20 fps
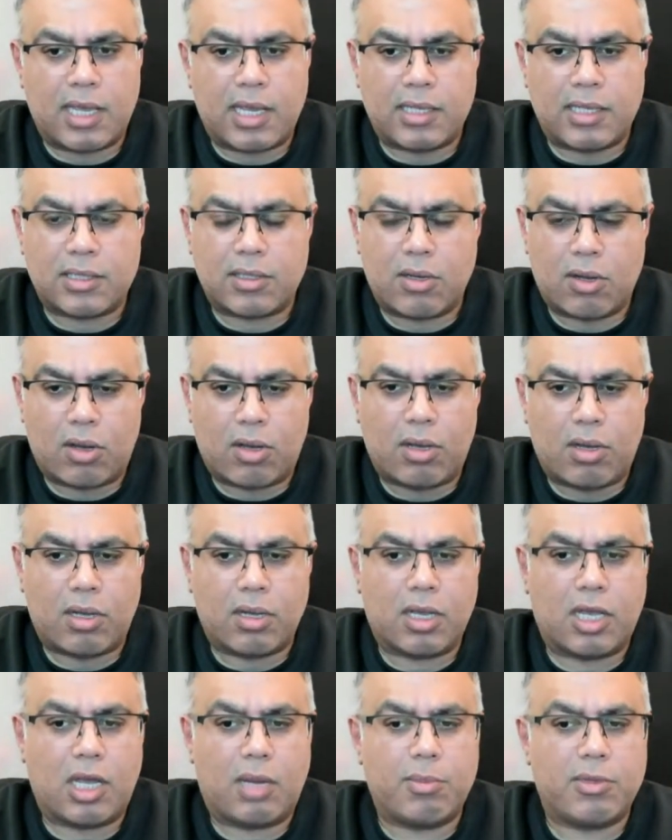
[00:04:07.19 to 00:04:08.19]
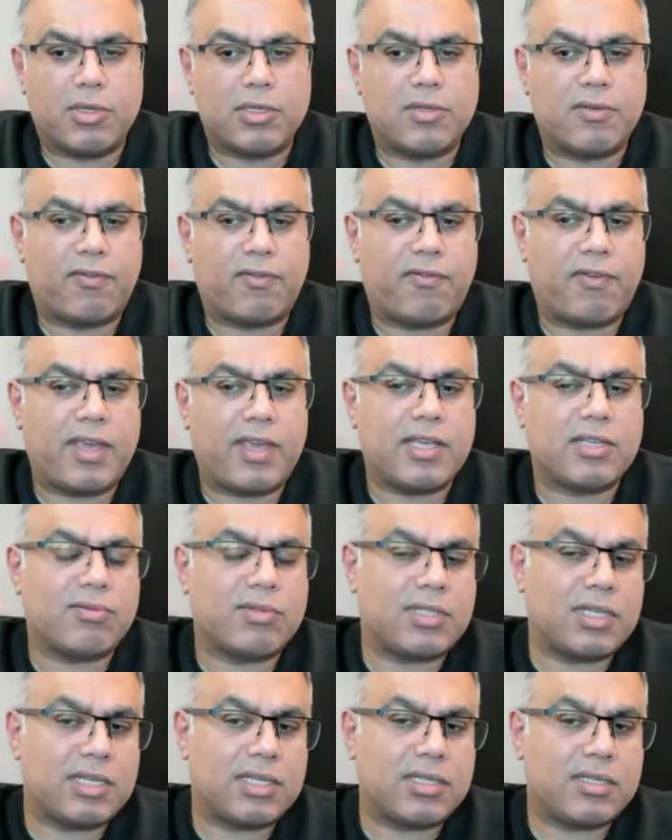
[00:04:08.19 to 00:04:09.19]
It's not uncommon to face
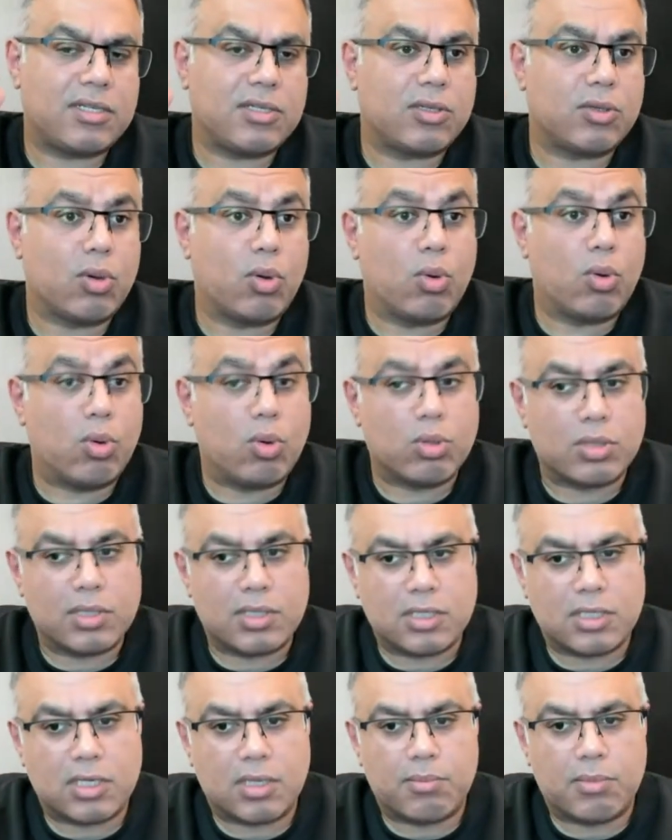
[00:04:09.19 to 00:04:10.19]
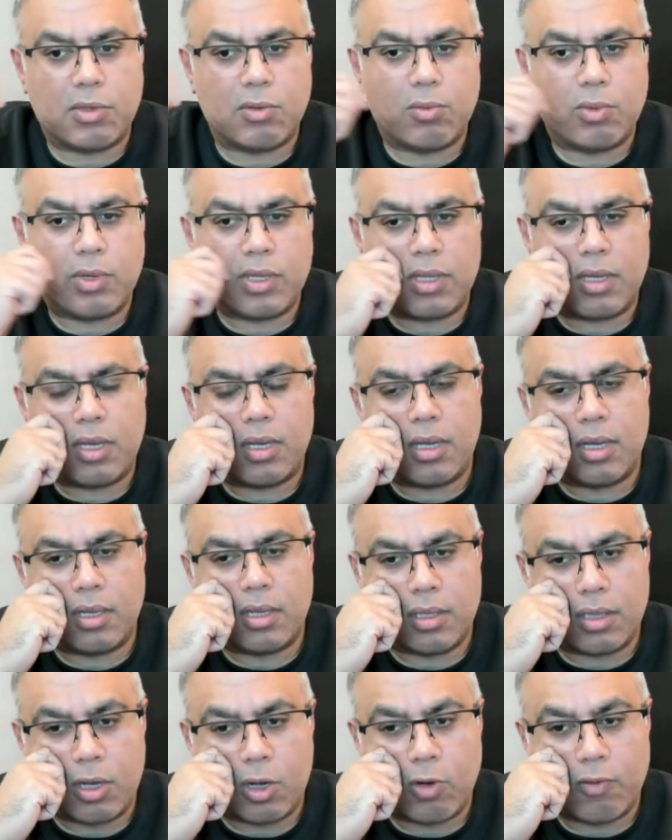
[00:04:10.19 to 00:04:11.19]
resistance or to stumble with
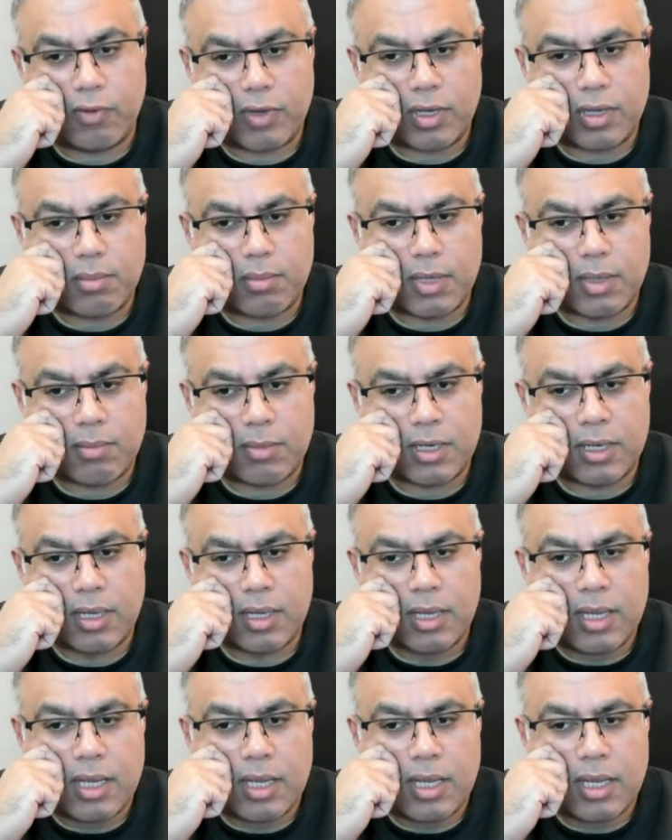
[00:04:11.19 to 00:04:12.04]
an overcommitment.